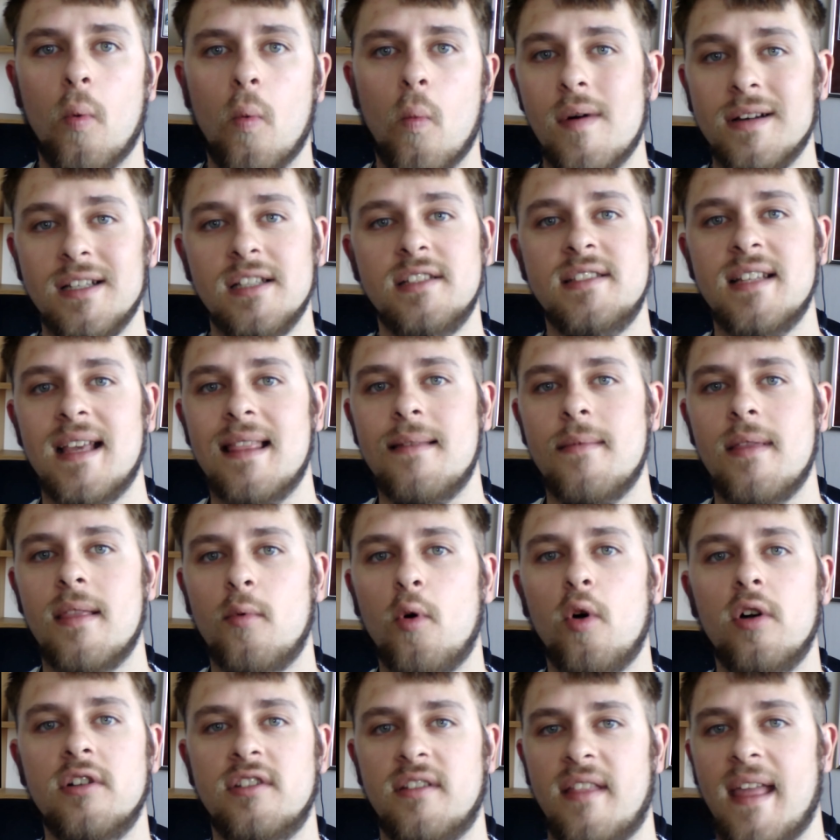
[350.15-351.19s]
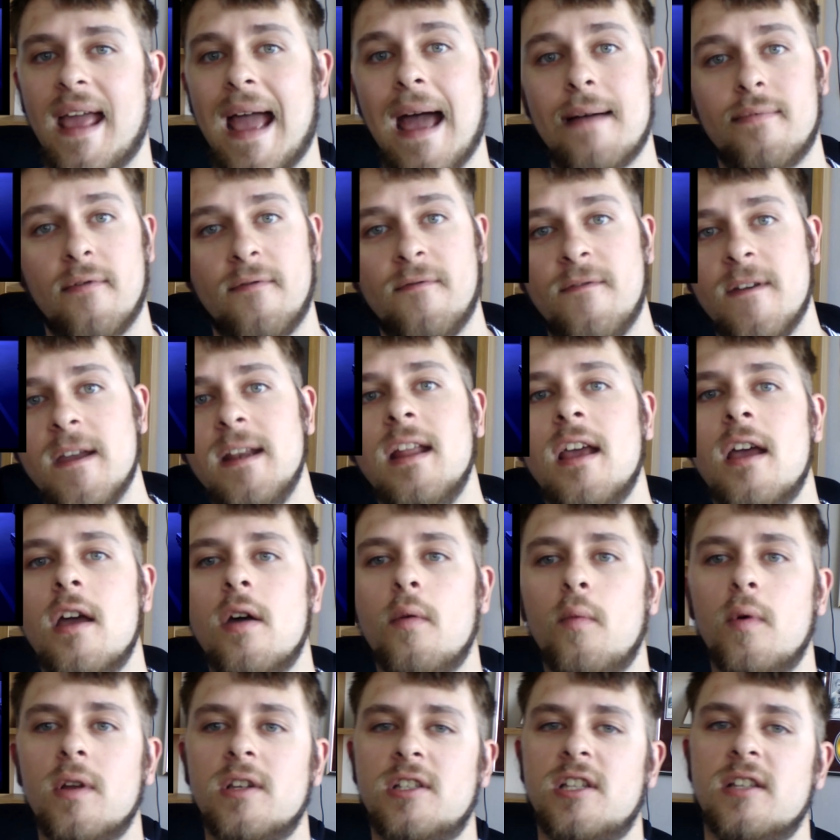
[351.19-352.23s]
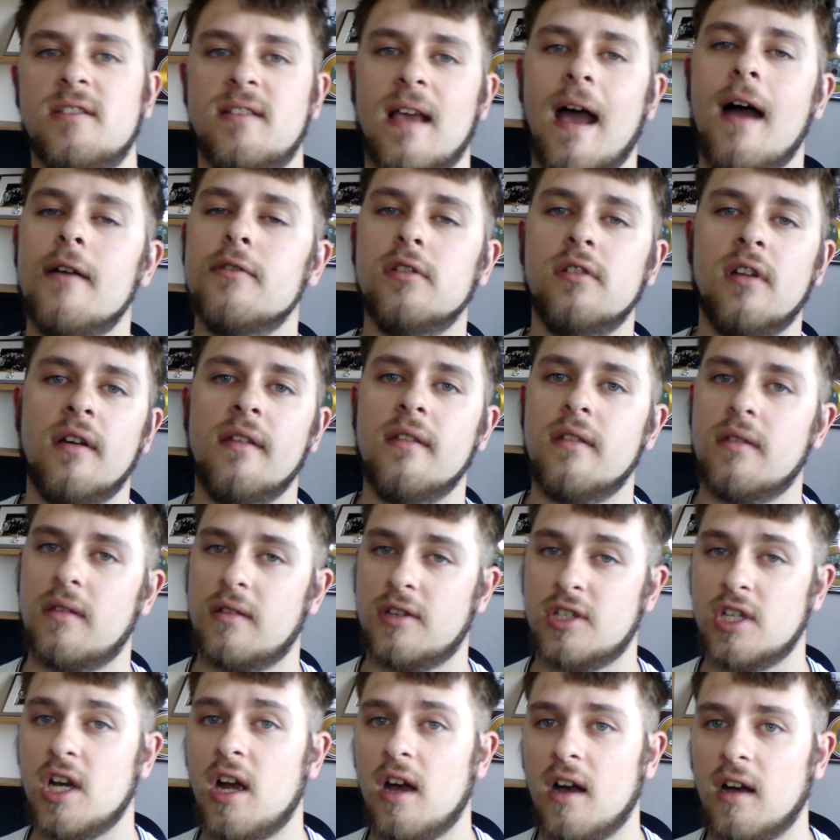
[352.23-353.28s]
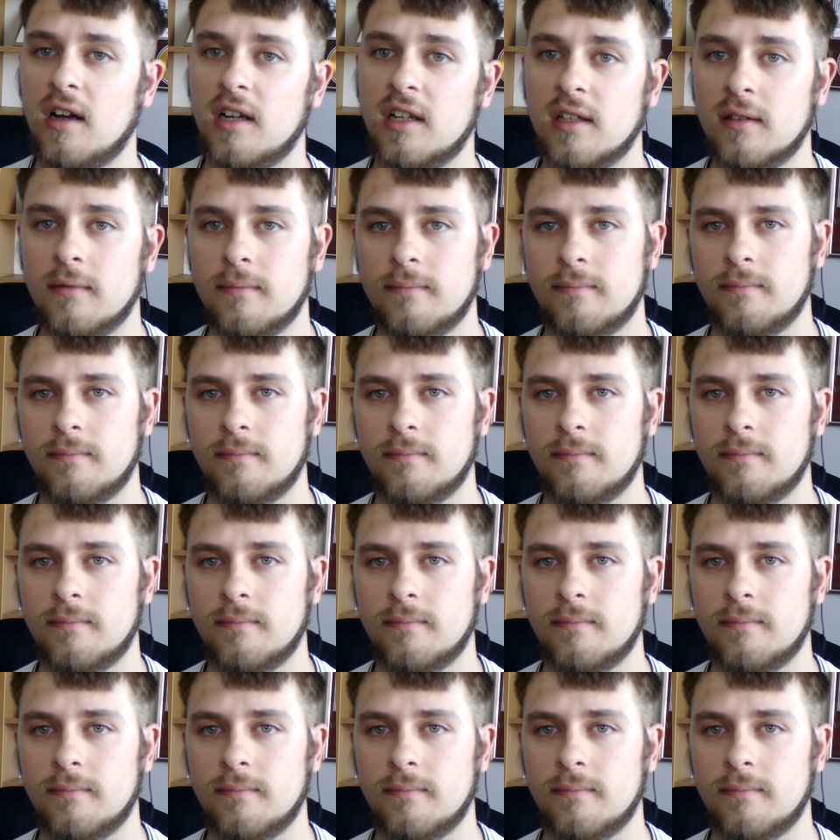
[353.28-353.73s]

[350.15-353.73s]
When you see them in the water, they have a fin, which is how you know it's a shark.